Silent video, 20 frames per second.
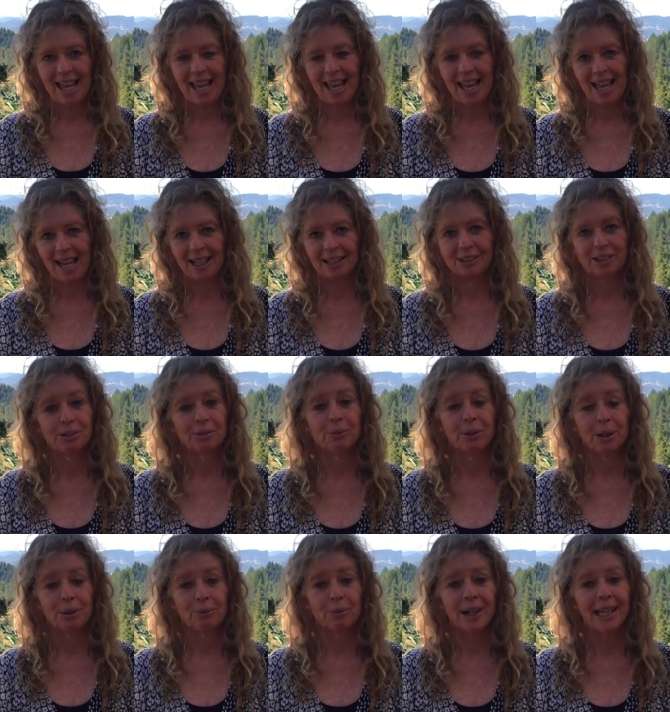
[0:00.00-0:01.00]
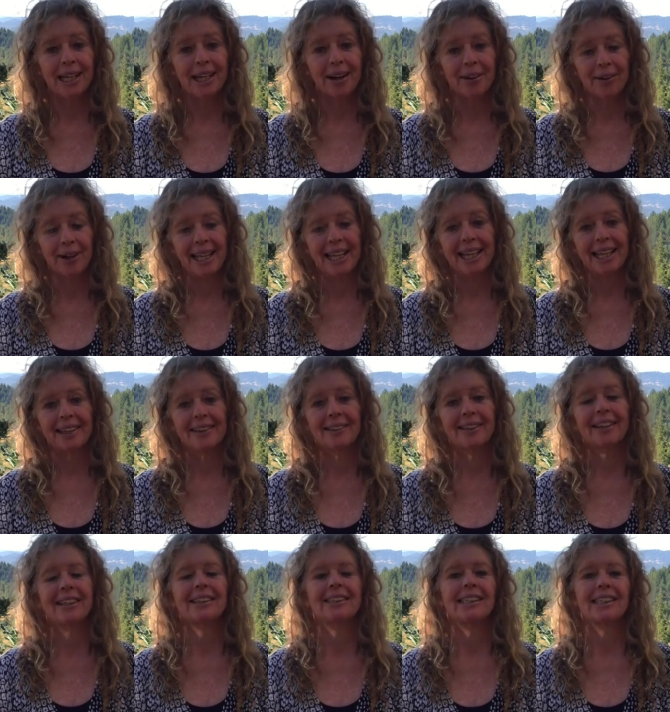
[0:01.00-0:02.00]
And when we are in
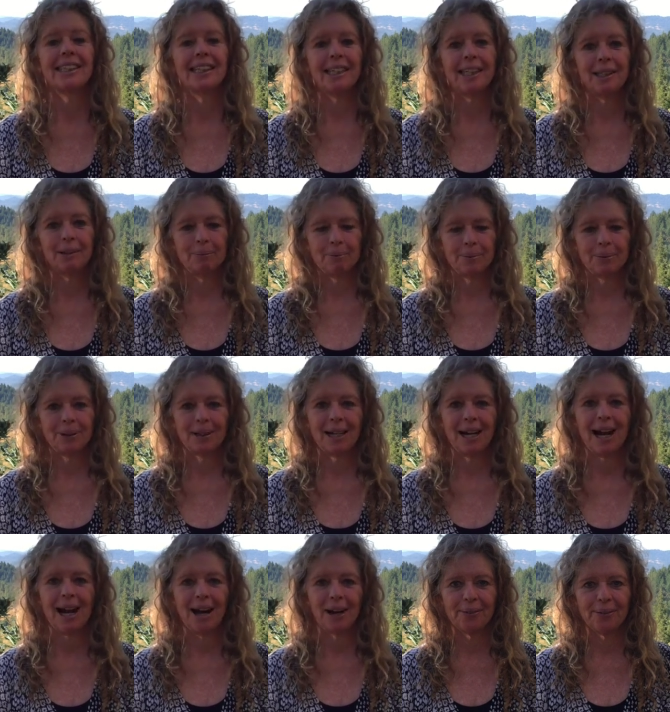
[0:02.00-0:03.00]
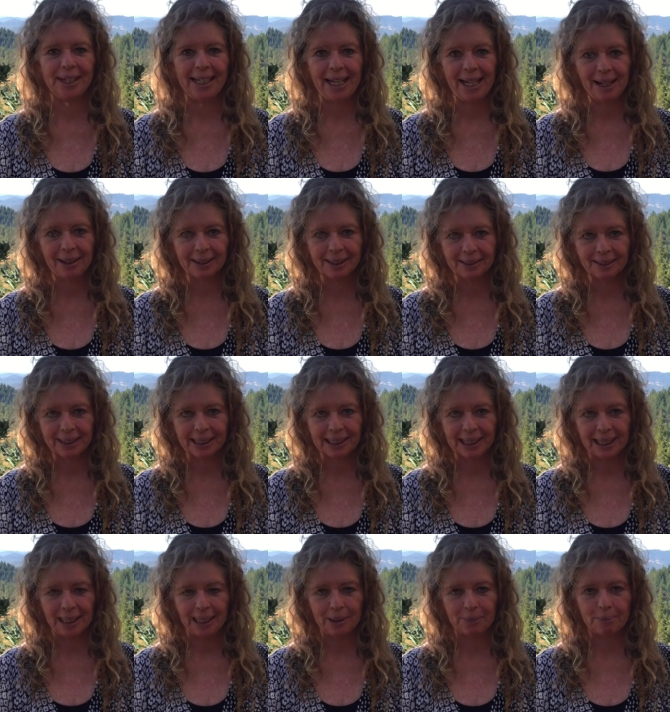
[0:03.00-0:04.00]
the deep REM
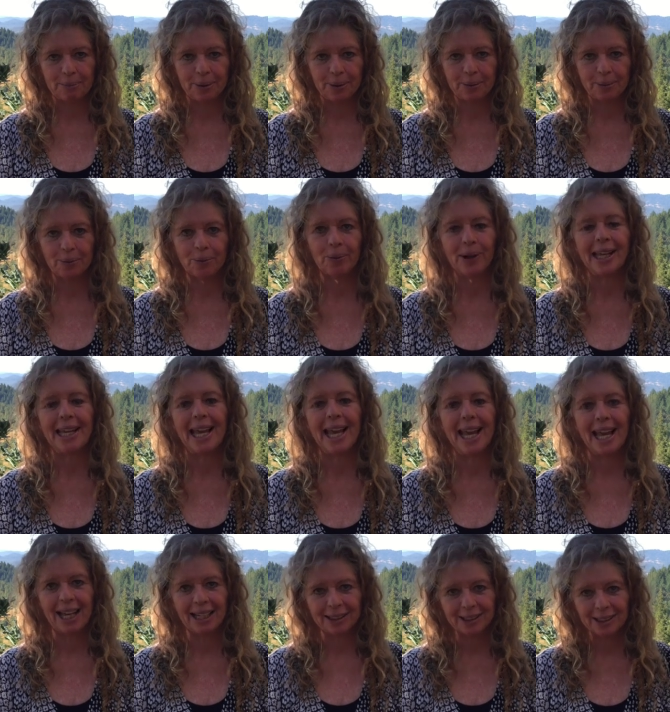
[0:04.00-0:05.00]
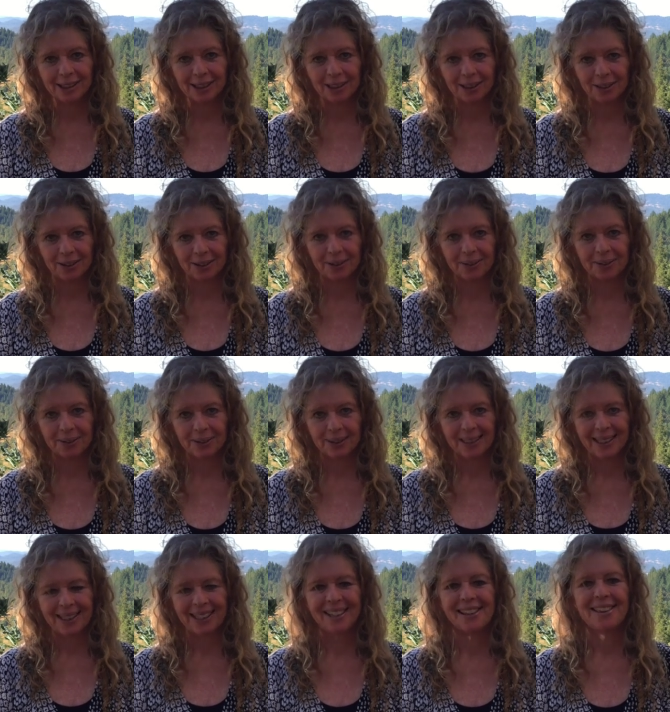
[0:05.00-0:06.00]
sleep, we enter
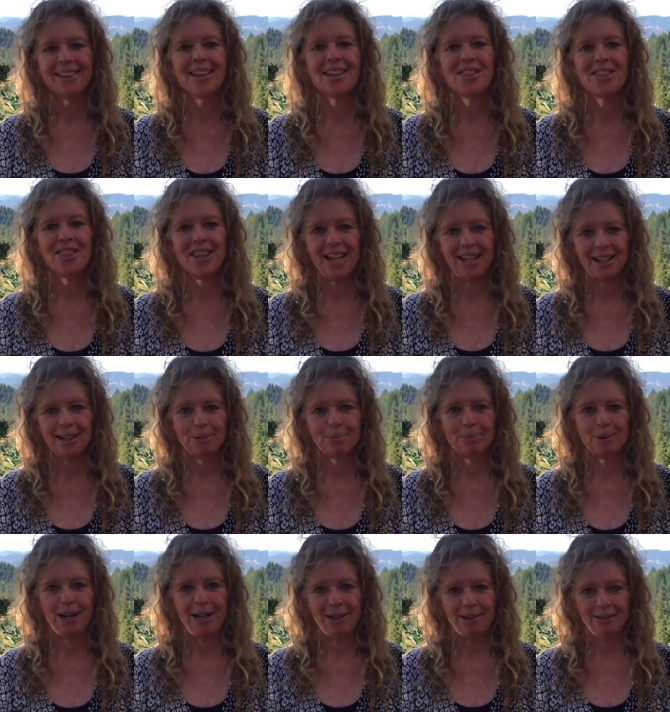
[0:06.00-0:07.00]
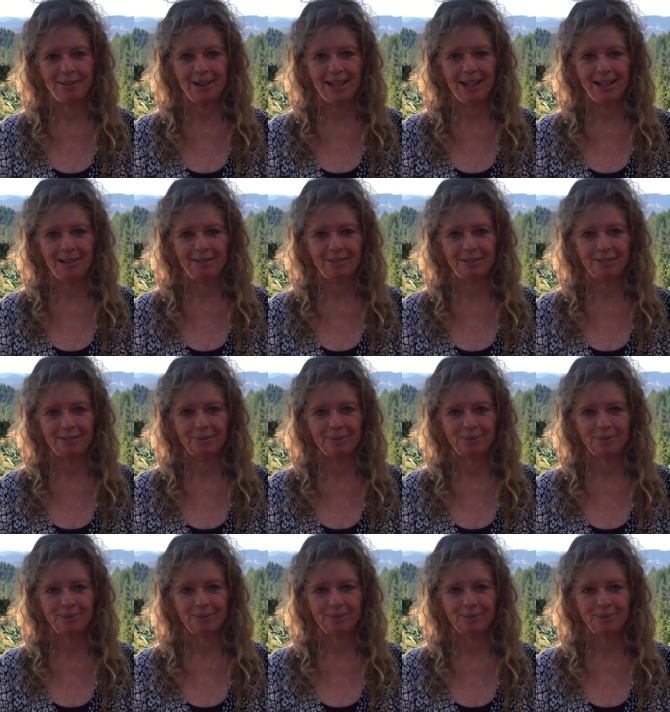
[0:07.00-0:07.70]
the theta brainwave.